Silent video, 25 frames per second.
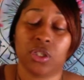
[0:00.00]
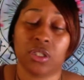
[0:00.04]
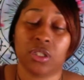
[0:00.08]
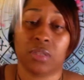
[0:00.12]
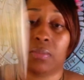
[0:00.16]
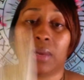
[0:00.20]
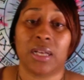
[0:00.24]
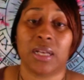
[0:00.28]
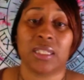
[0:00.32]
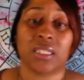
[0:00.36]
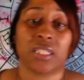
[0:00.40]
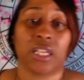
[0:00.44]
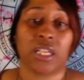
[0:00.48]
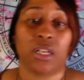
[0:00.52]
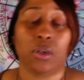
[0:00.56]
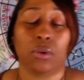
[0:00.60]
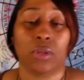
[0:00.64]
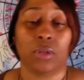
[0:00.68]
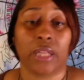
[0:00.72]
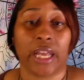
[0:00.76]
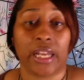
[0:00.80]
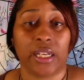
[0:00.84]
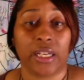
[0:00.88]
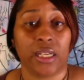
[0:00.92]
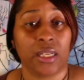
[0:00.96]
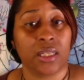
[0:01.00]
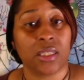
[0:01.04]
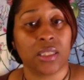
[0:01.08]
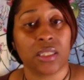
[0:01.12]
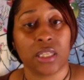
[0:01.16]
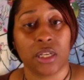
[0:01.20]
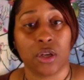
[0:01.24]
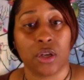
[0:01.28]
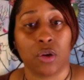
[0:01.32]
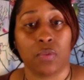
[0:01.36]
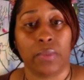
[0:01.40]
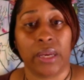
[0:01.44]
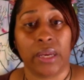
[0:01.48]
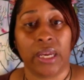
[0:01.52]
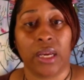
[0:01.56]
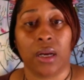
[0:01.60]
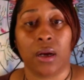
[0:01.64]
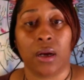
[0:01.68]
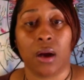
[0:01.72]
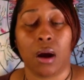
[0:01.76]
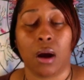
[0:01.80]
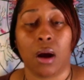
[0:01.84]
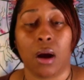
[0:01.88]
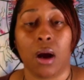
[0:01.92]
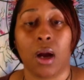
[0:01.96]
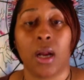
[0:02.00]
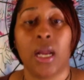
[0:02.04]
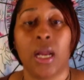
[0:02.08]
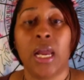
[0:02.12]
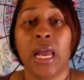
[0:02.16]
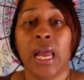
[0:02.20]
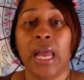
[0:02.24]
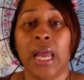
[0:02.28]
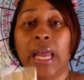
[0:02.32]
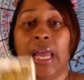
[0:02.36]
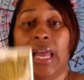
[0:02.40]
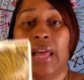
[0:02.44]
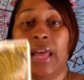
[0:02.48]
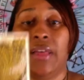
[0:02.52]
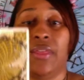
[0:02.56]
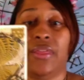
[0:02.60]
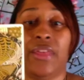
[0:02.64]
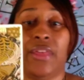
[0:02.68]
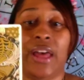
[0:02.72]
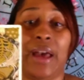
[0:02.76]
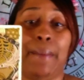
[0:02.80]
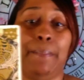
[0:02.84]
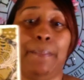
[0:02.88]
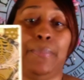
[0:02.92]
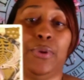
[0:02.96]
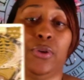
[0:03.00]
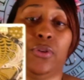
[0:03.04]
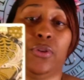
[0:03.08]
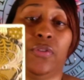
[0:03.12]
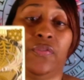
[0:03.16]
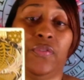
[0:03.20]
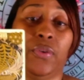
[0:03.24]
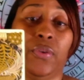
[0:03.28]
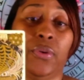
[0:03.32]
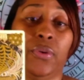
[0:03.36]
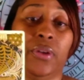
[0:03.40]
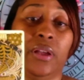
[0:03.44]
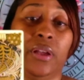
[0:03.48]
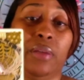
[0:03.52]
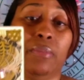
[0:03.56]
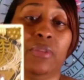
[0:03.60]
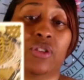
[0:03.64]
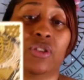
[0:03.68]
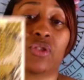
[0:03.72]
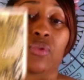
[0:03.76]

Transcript: is my single lady and single man card. And that beautiful image